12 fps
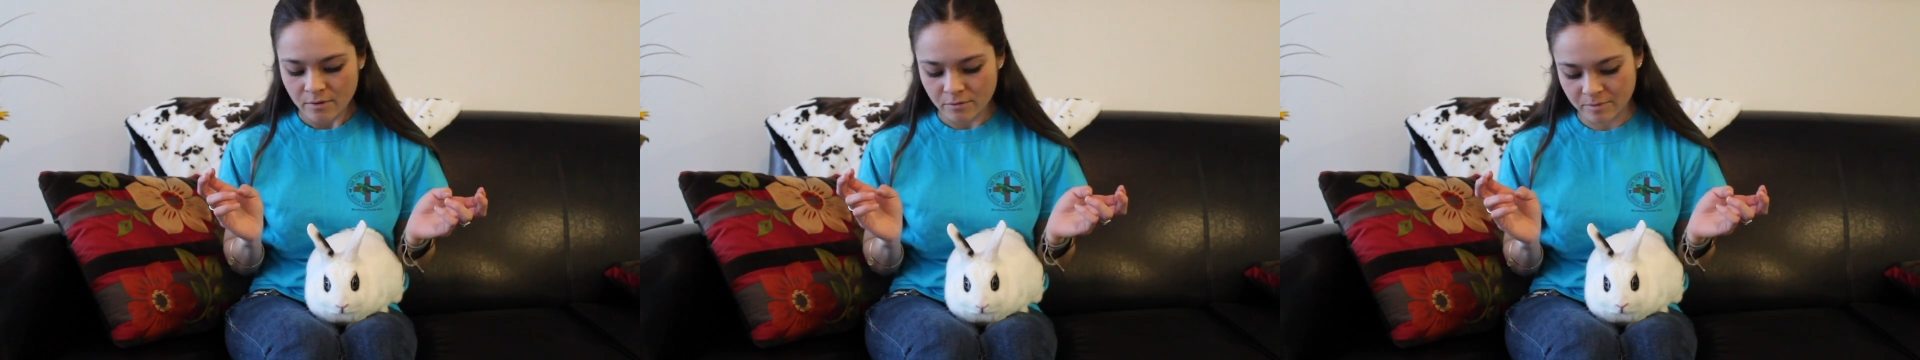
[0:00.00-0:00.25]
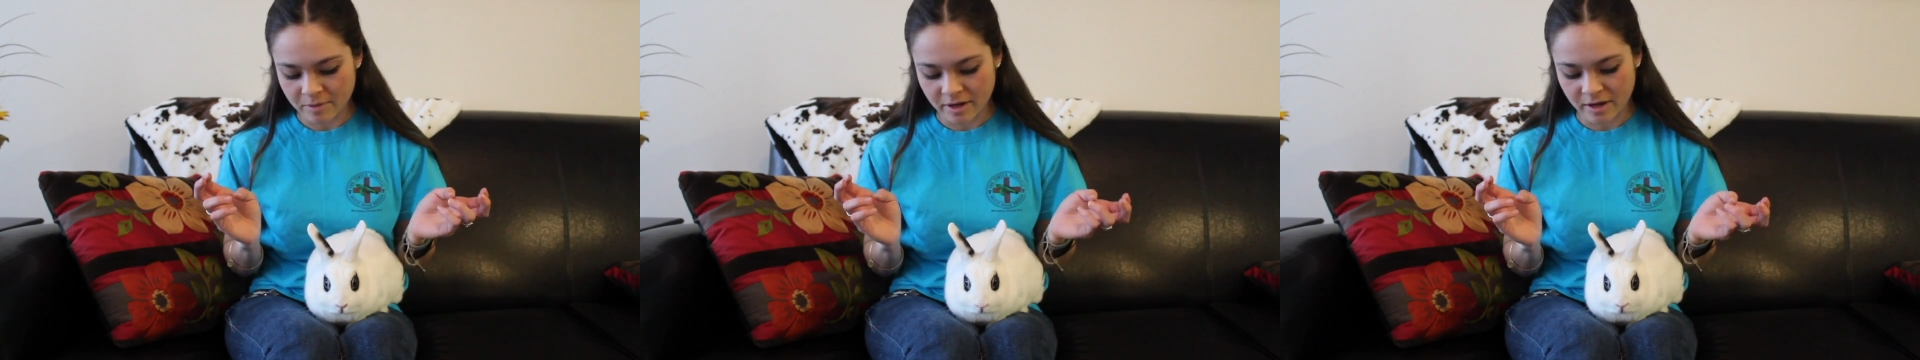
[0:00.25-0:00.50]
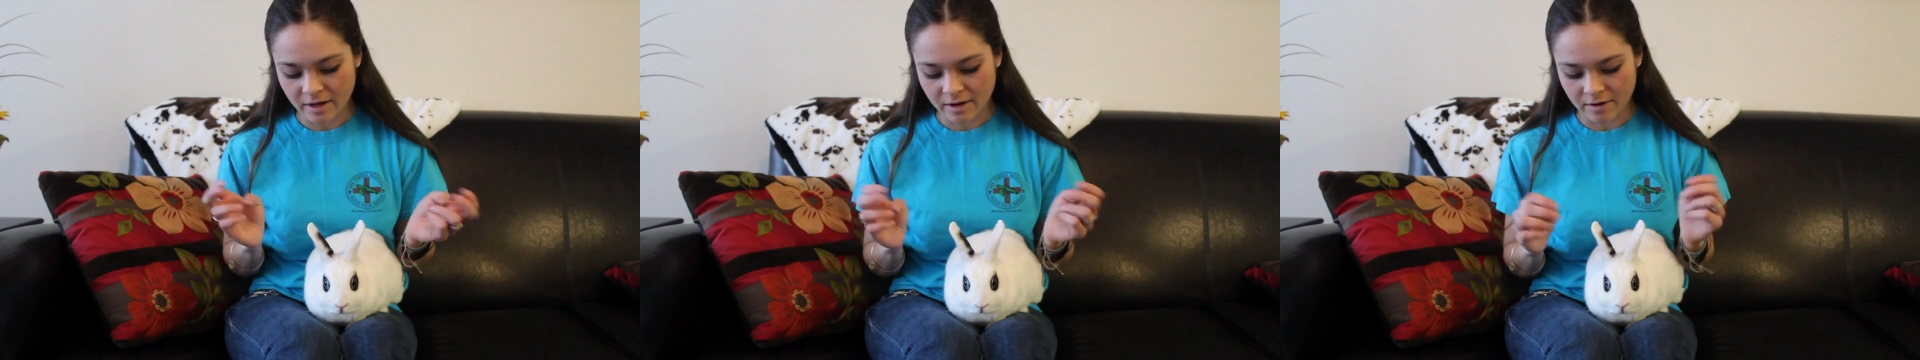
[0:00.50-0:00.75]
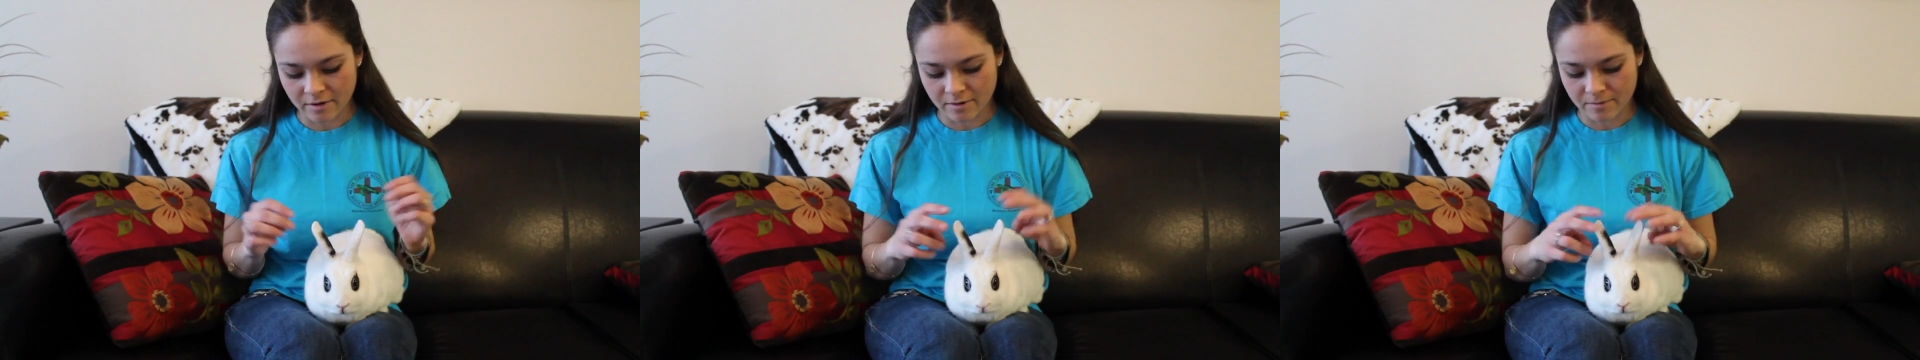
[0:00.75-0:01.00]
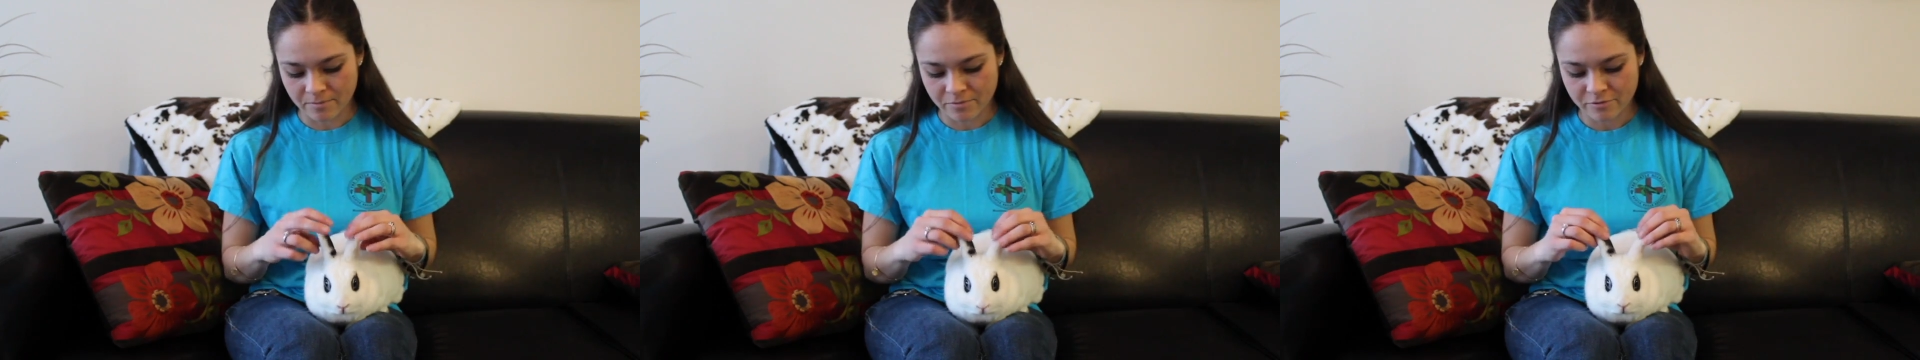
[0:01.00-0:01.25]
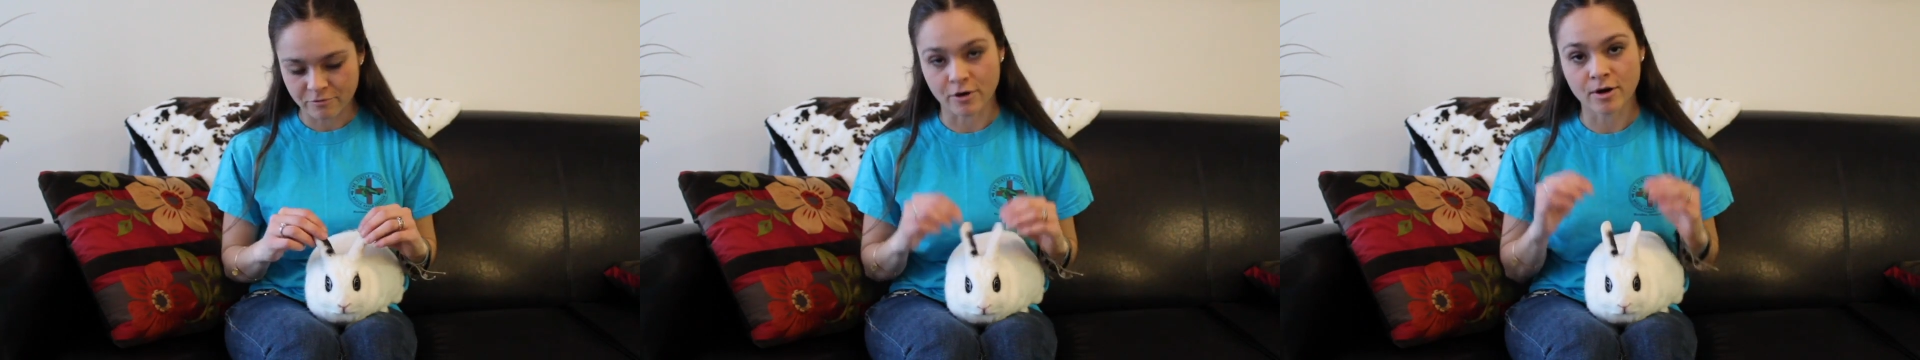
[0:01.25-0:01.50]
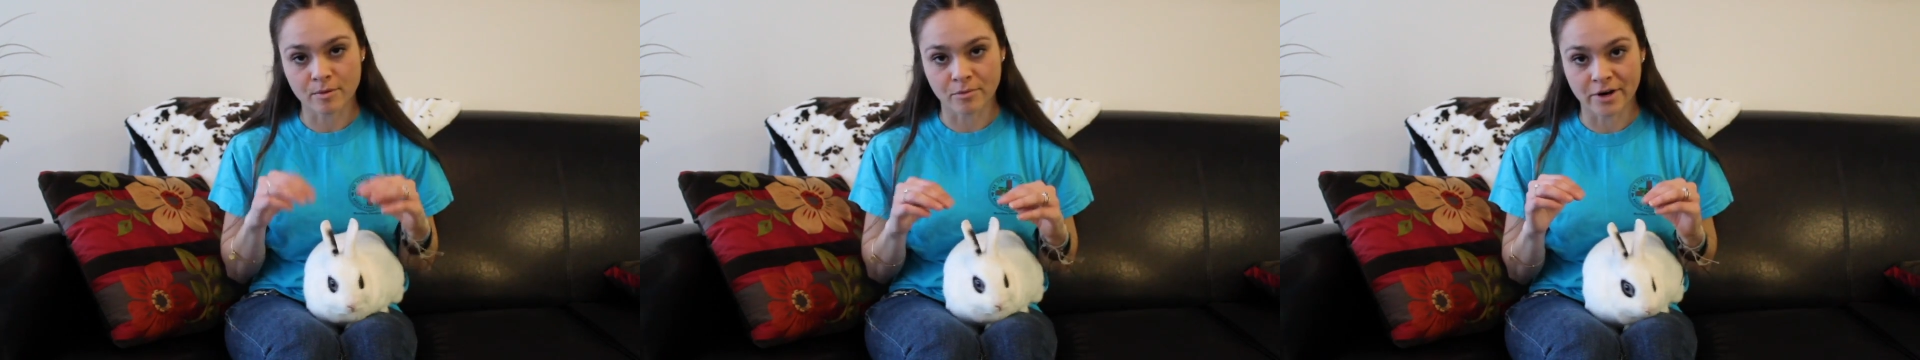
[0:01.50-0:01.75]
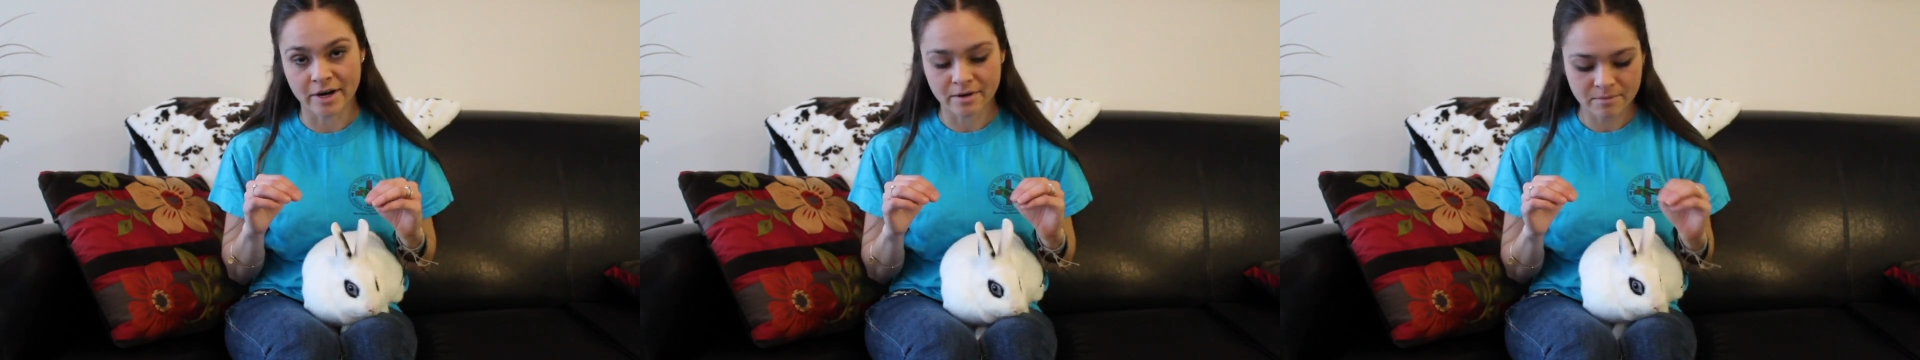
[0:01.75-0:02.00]
would be um, for her
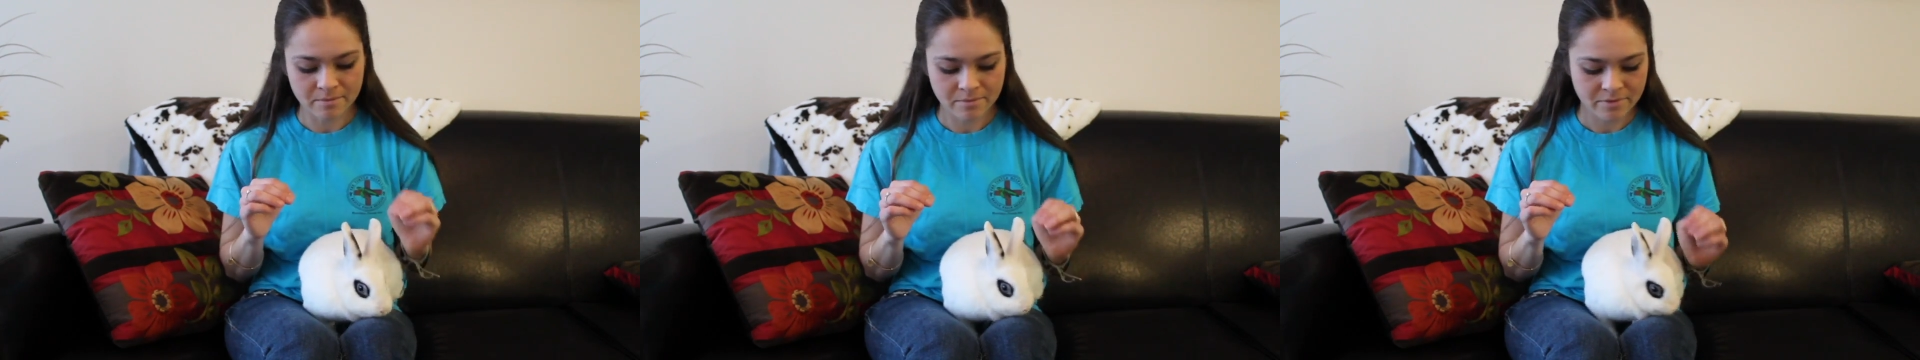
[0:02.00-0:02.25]
breed